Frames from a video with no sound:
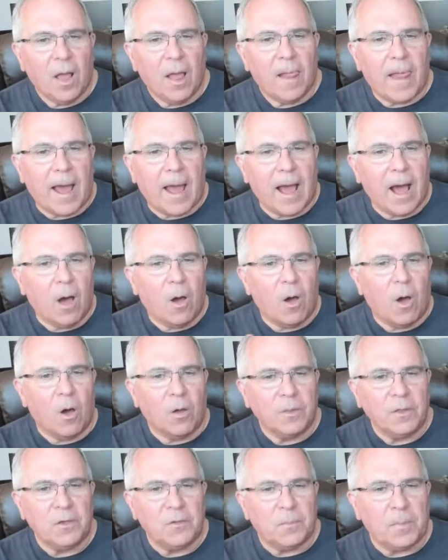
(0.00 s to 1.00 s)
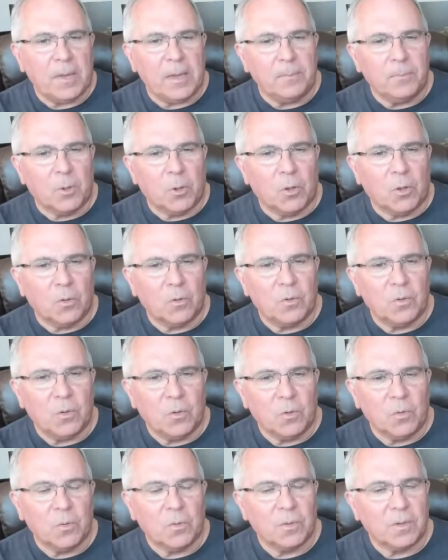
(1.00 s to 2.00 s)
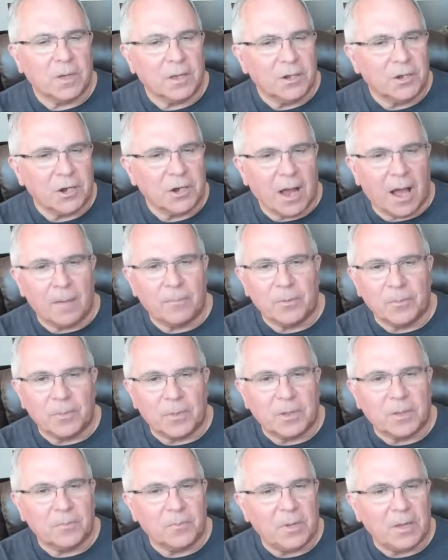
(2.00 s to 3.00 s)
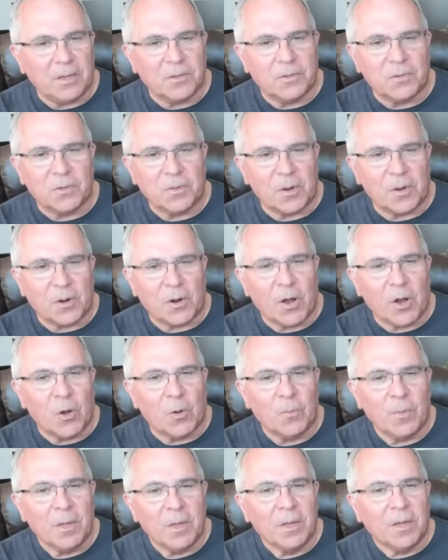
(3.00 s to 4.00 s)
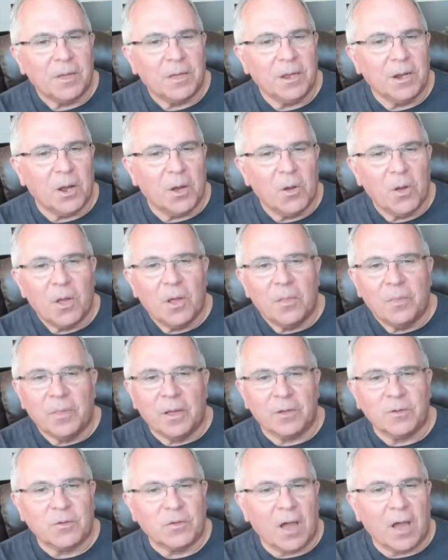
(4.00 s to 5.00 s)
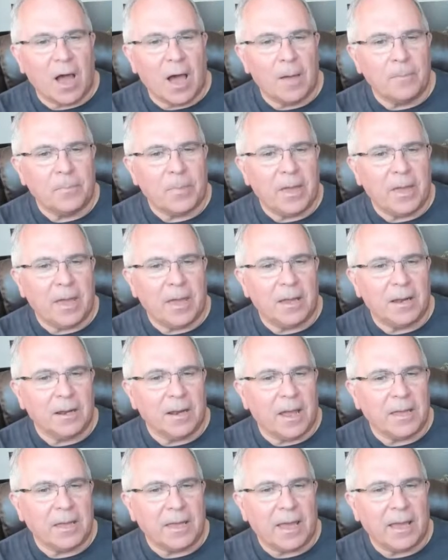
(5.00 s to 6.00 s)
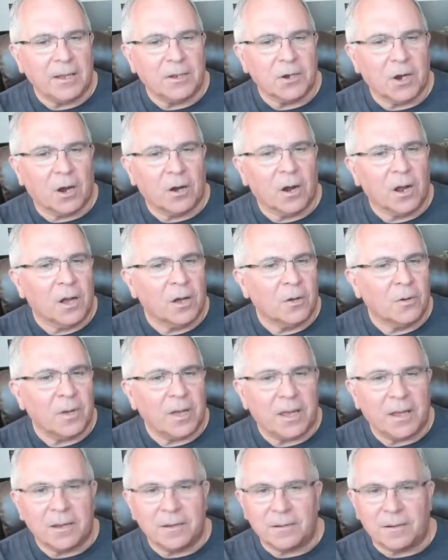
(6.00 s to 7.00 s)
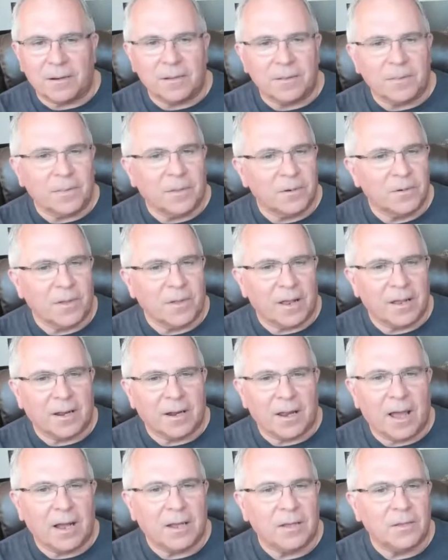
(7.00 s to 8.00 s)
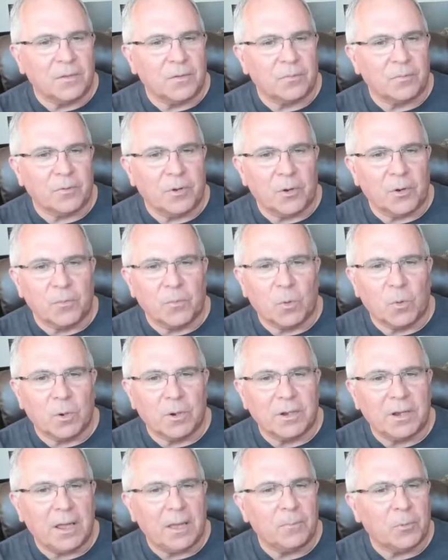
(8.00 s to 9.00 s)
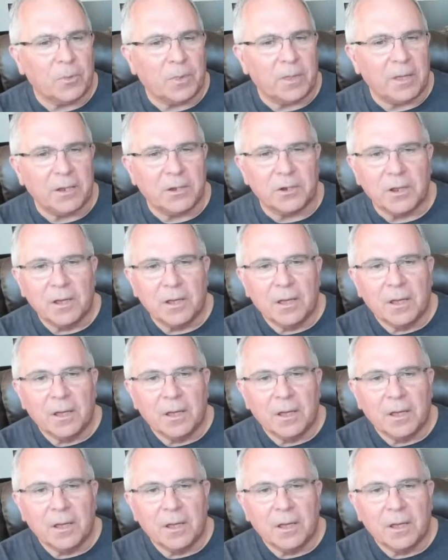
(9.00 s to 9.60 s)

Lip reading: how all these people who can shop from the convenience of their home, they'll stop at like HRO, and there's like lines 3 or 4 deep with each